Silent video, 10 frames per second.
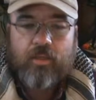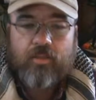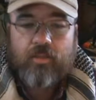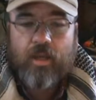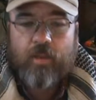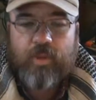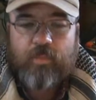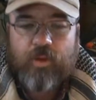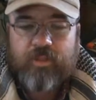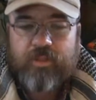Zombie
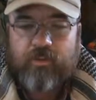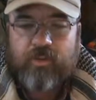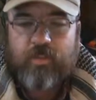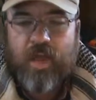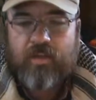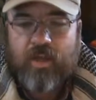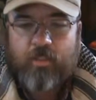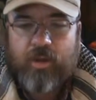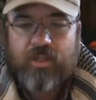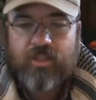Emergency Response
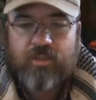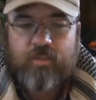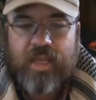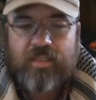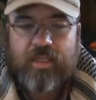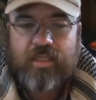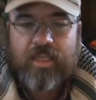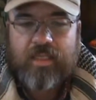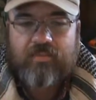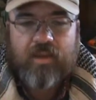Operations makes these
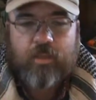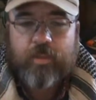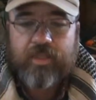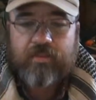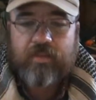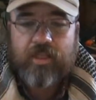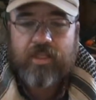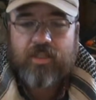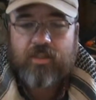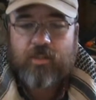kits available to
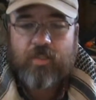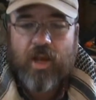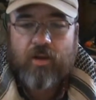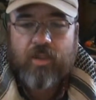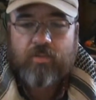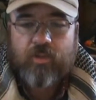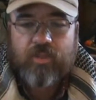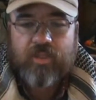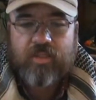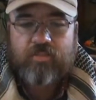civilians to empower them to assist